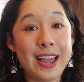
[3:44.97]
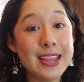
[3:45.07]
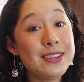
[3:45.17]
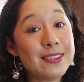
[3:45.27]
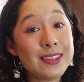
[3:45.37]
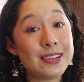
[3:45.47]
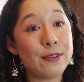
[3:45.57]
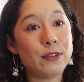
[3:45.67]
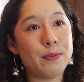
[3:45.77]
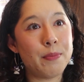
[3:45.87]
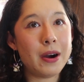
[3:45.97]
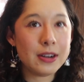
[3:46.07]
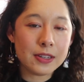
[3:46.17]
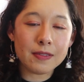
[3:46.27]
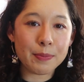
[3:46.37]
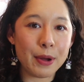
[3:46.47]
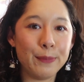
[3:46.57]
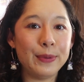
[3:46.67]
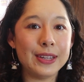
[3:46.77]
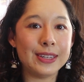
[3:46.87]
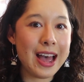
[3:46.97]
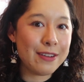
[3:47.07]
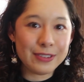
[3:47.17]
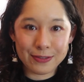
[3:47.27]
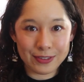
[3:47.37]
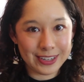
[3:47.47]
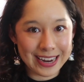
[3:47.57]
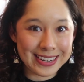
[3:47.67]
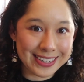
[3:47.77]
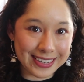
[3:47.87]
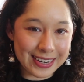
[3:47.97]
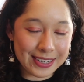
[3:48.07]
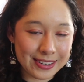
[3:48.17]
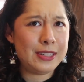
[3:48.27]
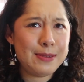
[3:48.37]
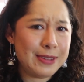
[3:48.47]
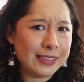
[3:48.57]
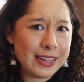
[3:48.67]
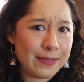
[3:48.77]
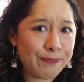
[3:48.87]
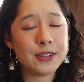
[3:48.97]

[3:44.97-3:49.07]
each of the different parts of the pumpkin have different densities, seemingly.